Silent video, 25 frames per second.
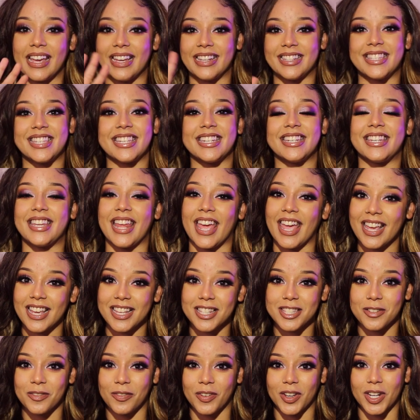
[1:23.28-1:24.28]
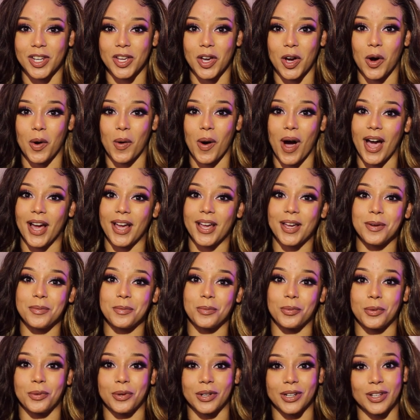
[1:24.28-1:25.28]
In today's video, I
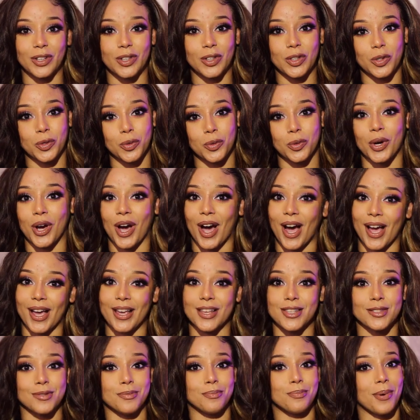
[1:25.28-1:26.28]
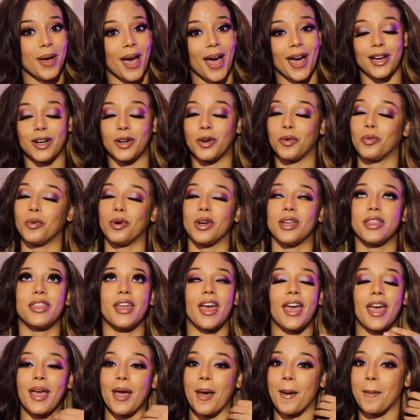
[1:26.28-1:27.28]
am bringing you guys back with
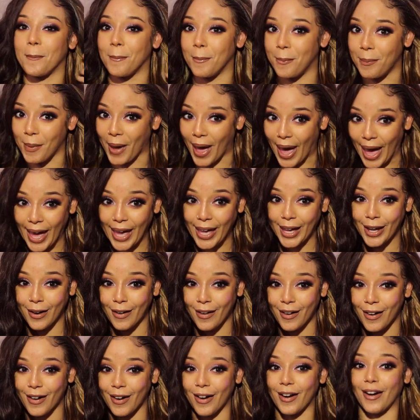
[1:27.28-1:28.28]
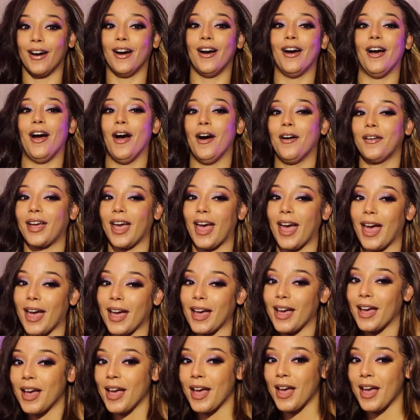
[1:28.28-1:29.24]
a banger, okay?